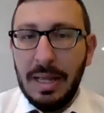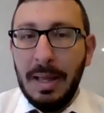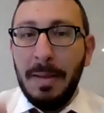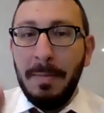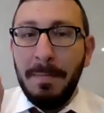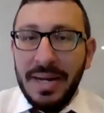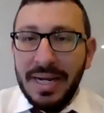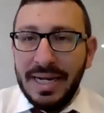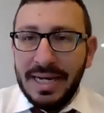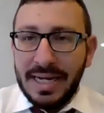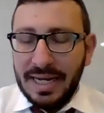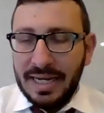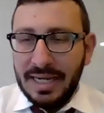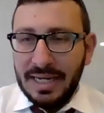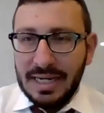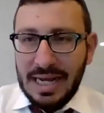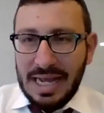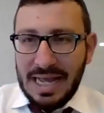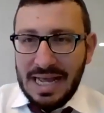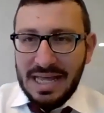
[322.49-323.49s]
Meaning
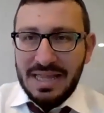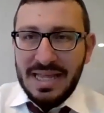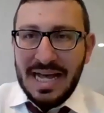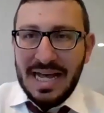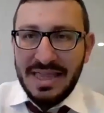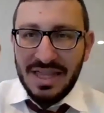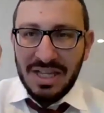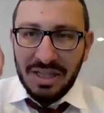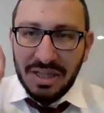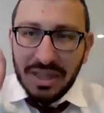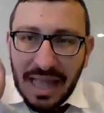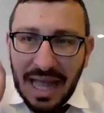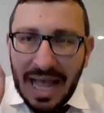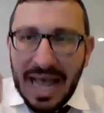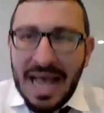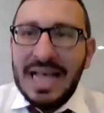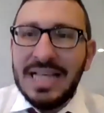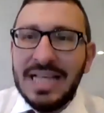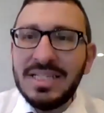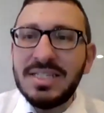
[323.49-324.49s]
that the
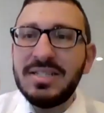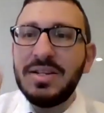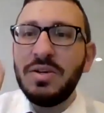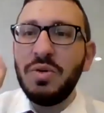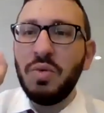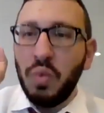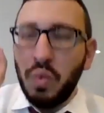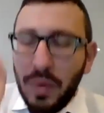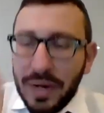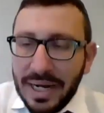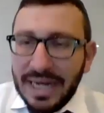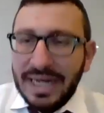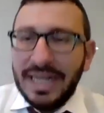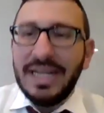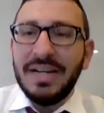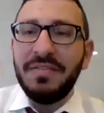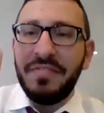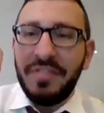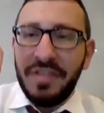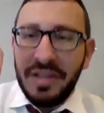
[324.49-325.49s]
last week
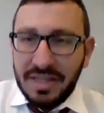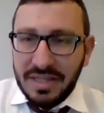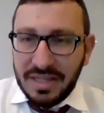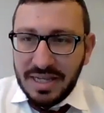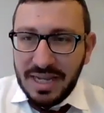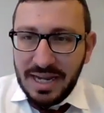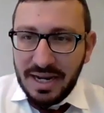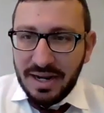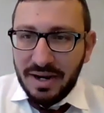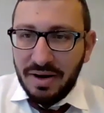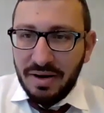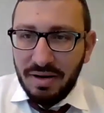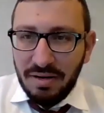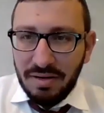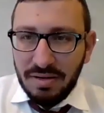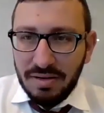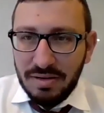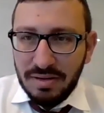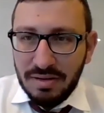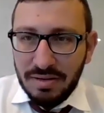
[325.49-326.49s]
of the year
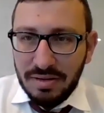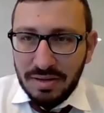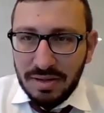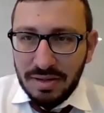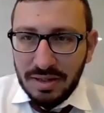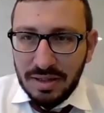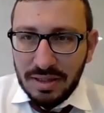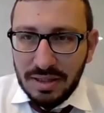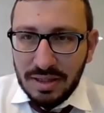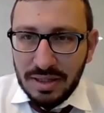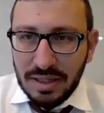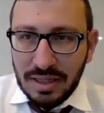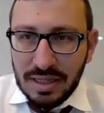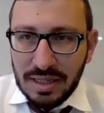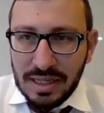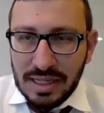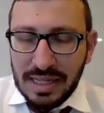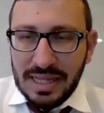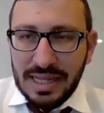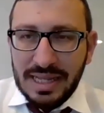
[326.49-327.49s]

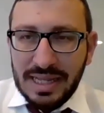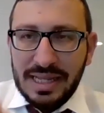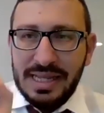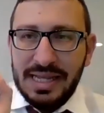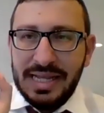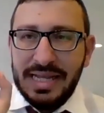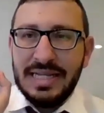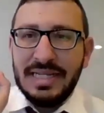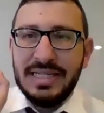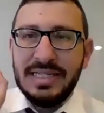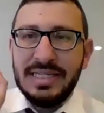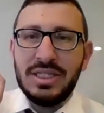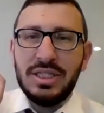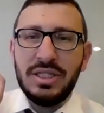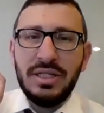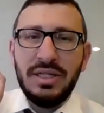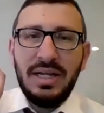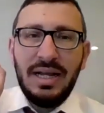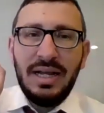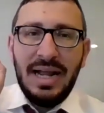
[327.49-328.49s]
is
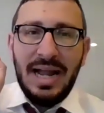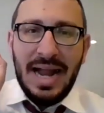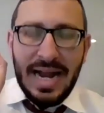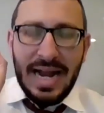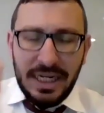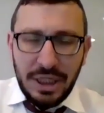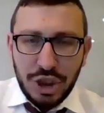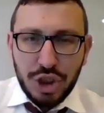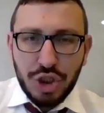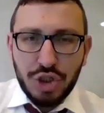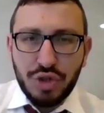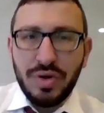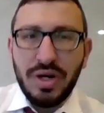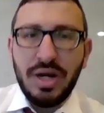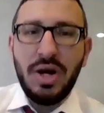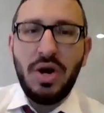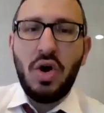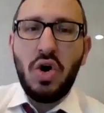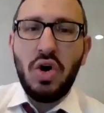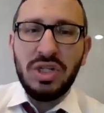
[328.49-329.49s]
extra
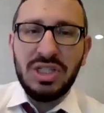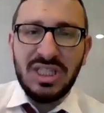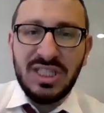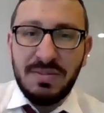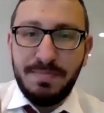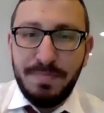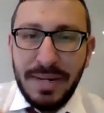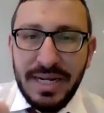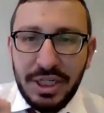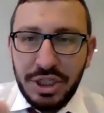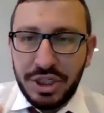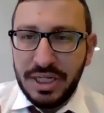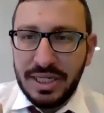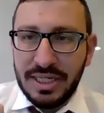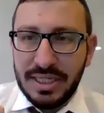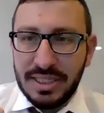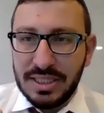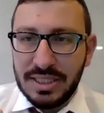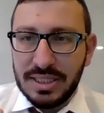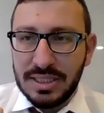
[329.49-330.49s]

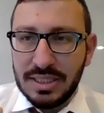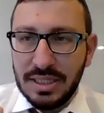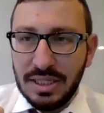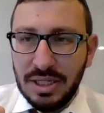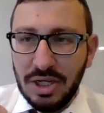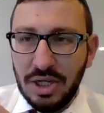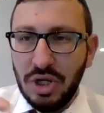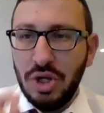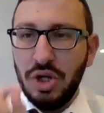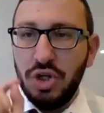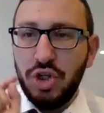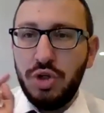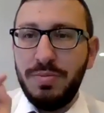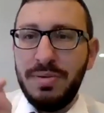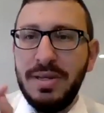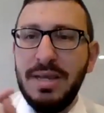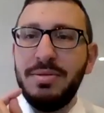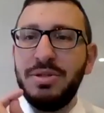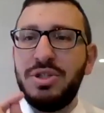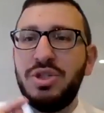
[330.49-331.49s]
auspicious to be
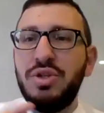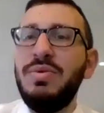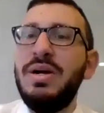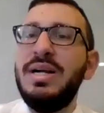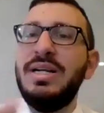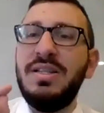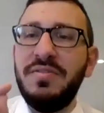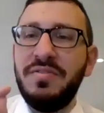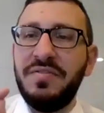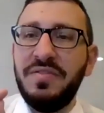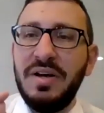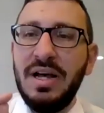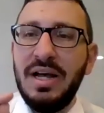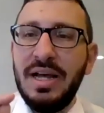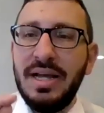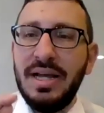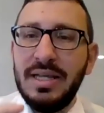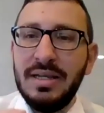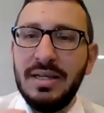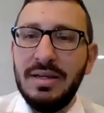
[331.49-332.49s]
able to
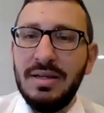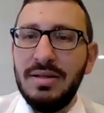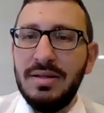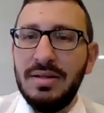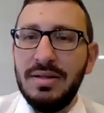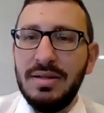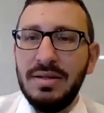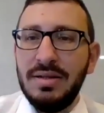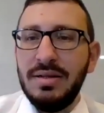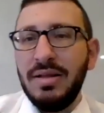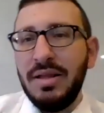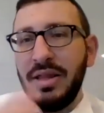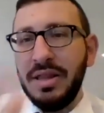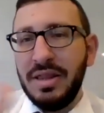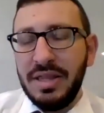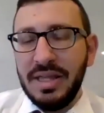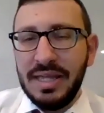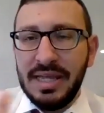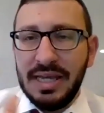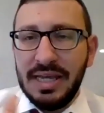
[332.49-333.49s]
rectify
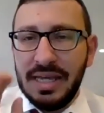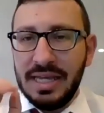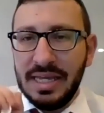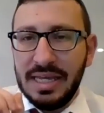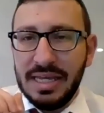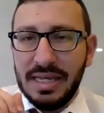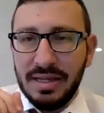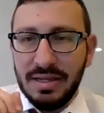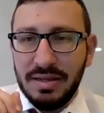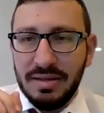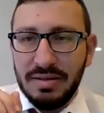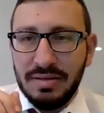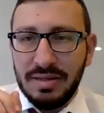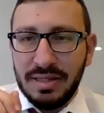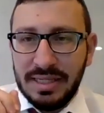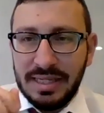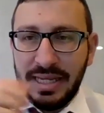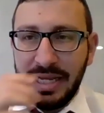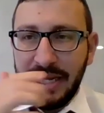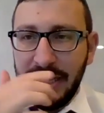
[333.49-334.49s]
the
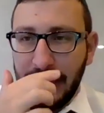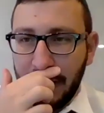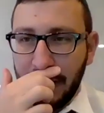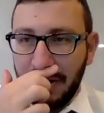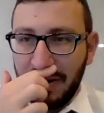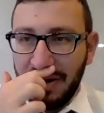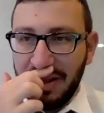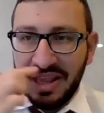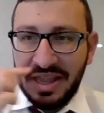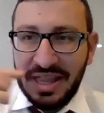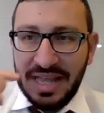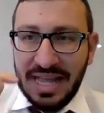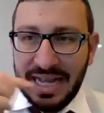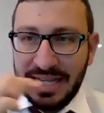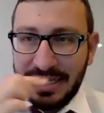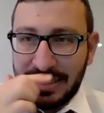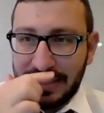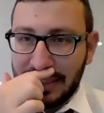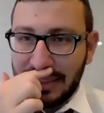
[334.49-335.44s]
year that